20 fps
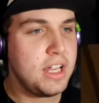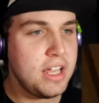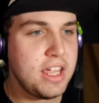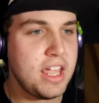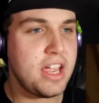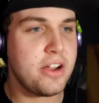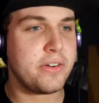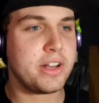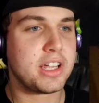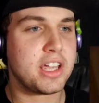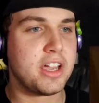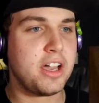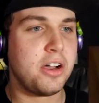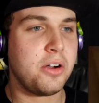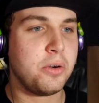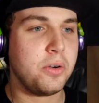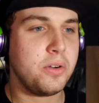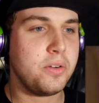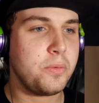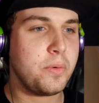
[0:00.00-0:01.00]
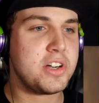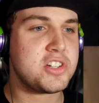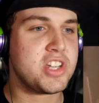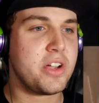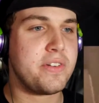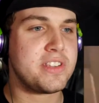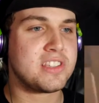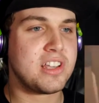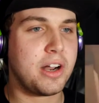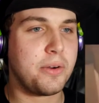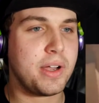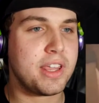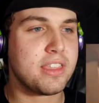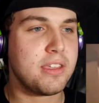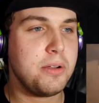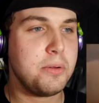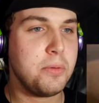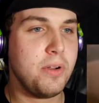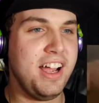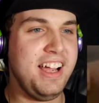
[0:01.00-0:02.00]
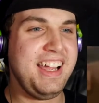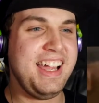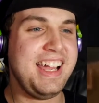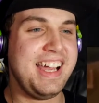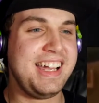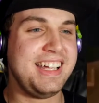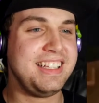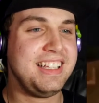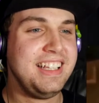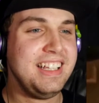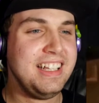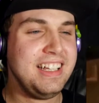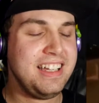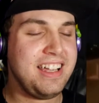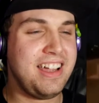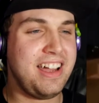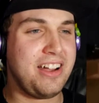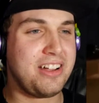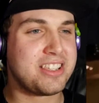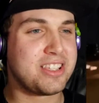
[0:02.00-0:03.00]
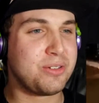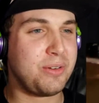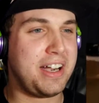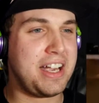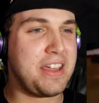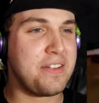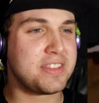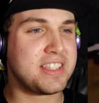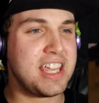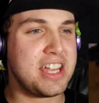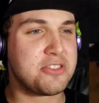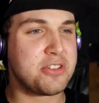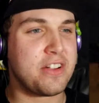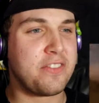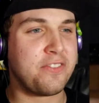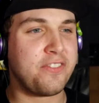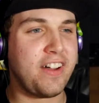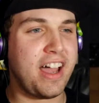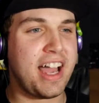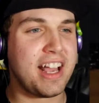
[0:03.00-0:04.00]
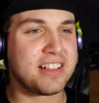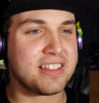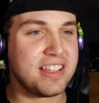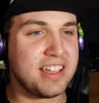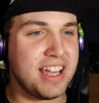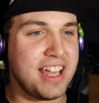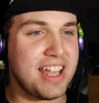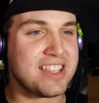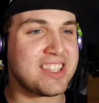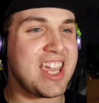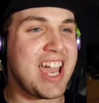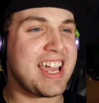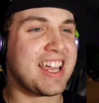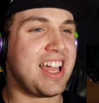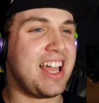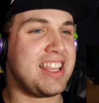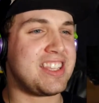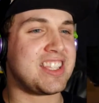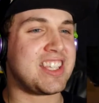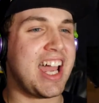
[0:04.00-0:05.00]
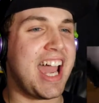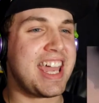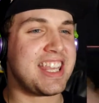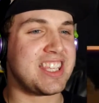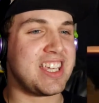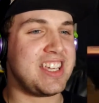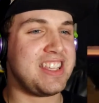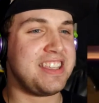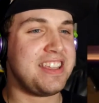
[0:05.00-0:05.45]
There we go. Where shall we start with? Oh, 20th Century Fox, Attack on Titan.